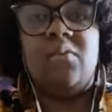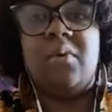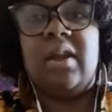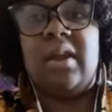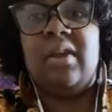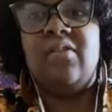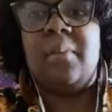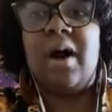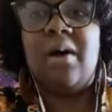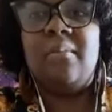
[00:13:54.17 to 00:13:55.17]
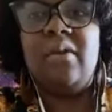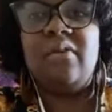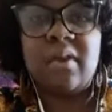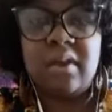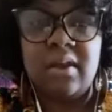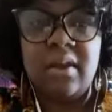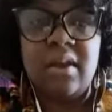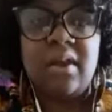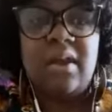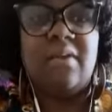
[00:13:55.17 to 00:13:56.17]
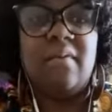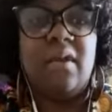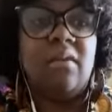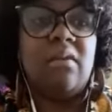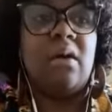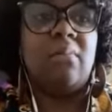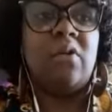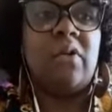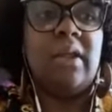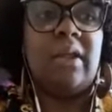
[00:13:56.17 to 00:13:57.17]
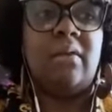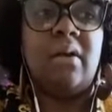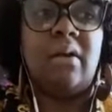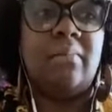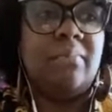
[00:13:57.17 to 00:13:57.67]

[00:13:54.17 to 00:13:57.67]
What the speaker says: were getting into pop music, even learning